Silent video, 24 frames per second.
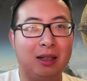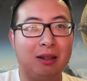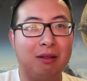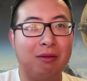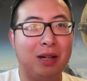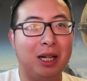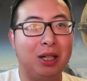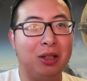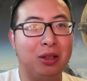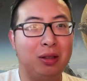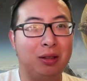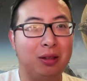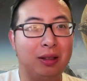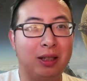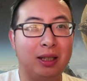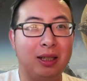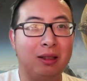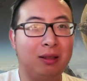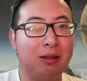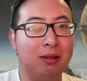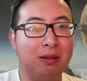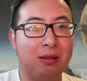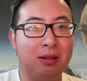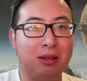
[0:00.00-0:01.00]

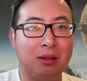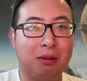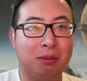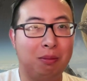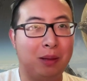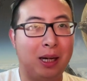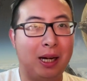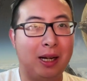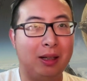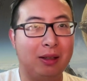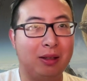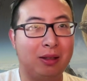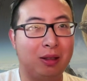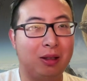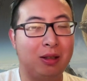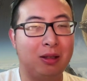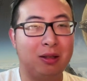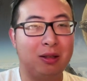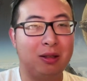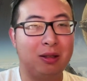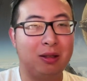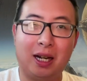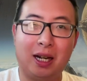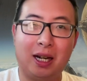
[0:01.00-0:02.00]
eventually, by a
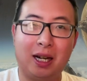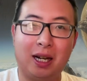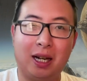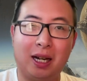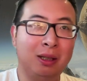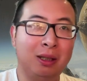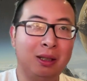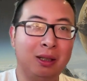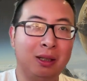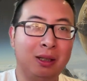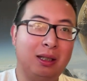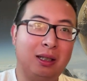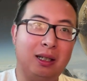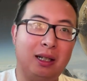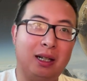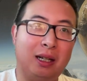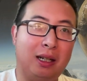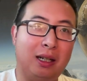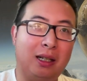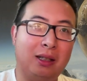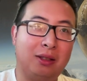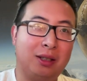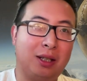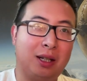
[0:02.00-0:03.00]
certain time,
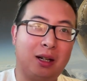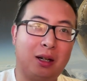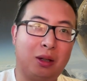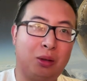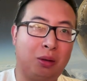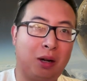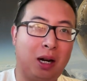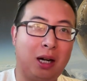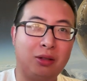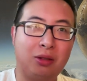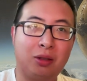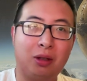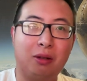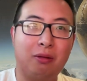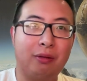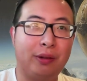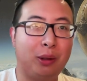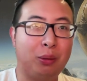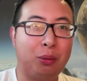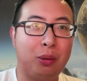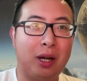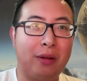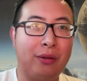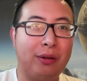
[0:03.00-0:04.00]
it's going to cross
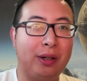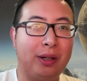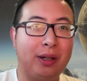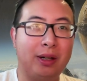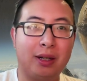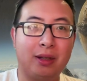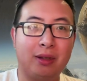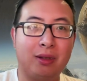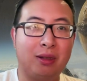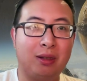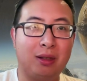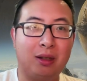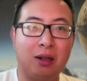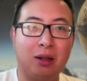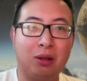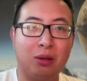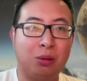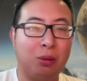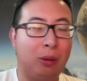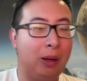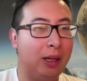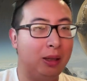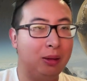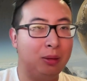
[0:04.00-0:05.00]
over, whether it's
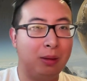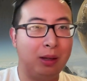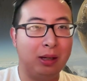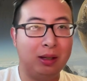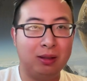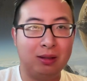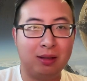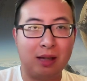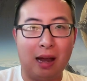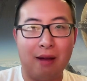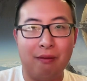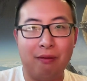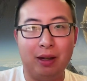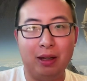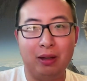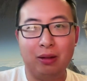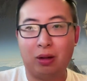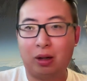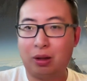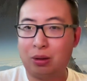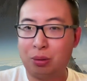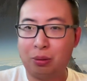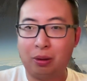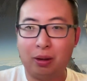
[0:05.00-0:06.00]
2027
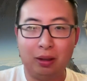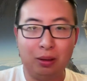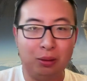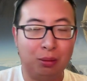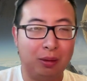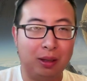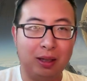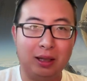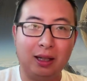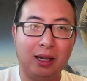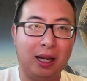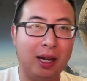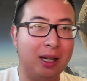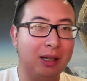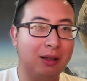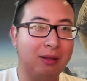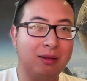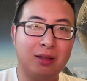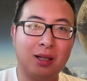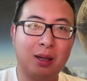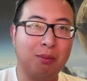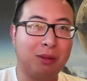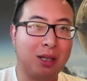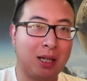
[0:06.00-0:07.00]
or
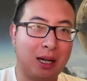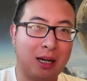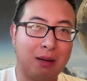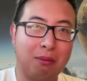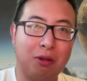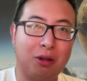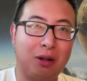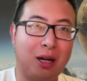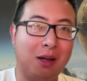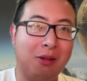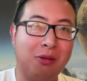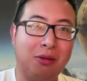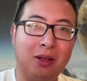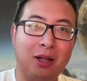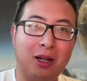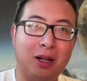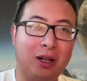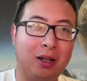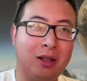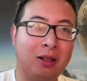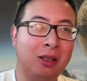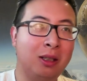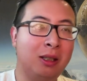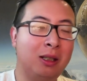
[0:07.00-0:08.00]
2028, sometime around
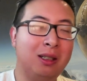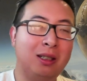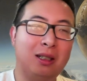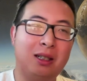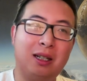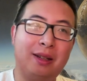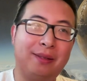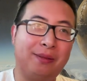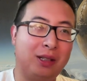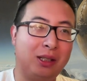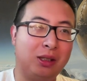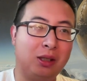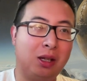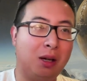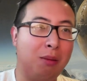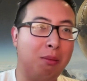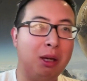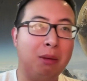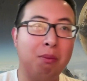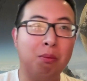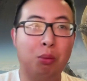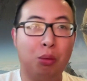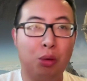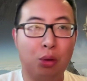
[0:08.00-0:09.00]
there. There's going
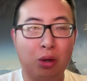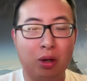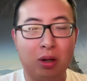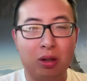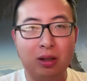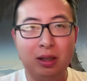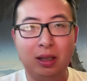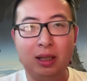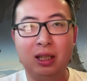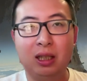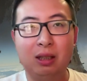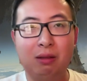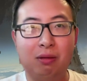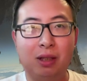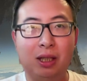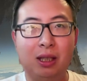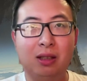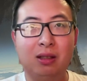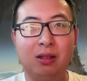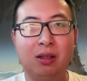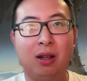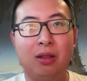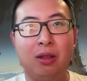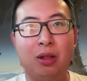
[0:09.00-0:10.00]
to be more
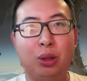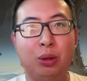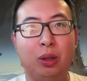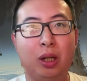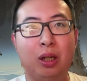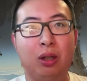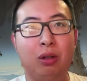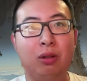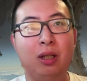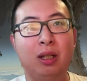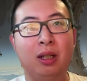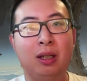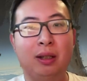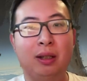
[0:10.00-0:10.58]
EVs on the road